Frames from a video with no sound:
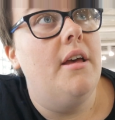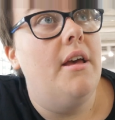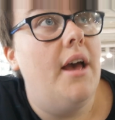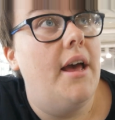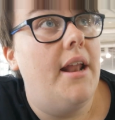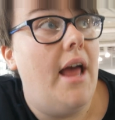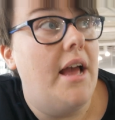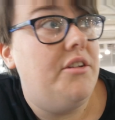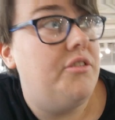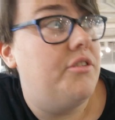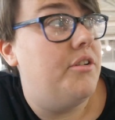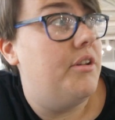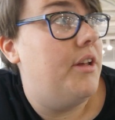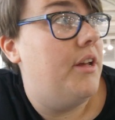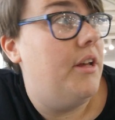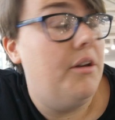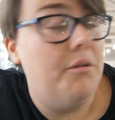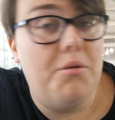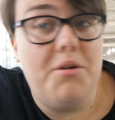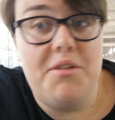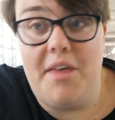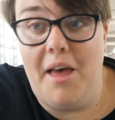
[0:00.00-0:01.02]
And actually,
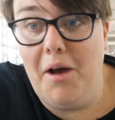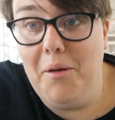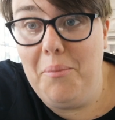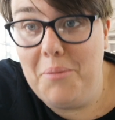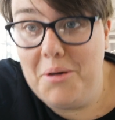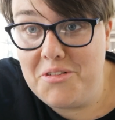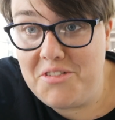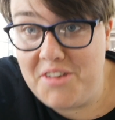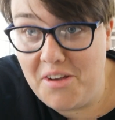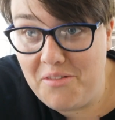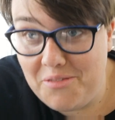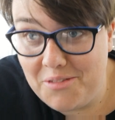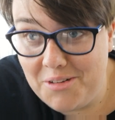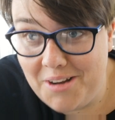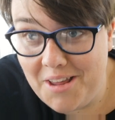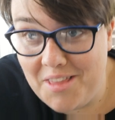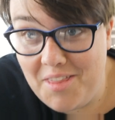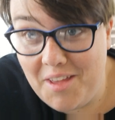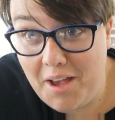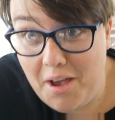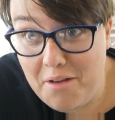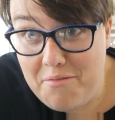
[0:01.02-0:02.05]
without much effort, I
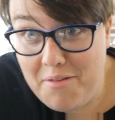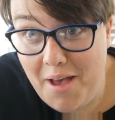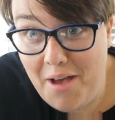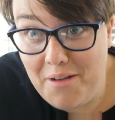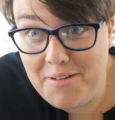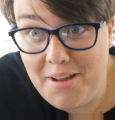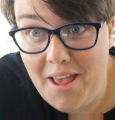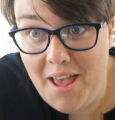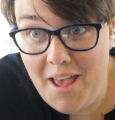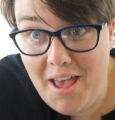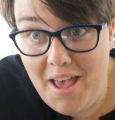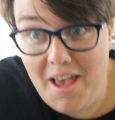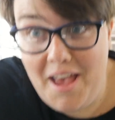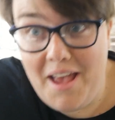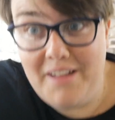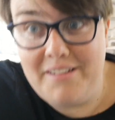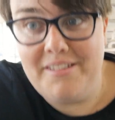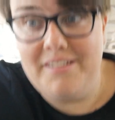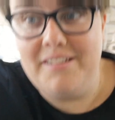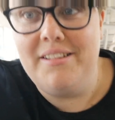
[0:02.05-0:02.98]
think I found it!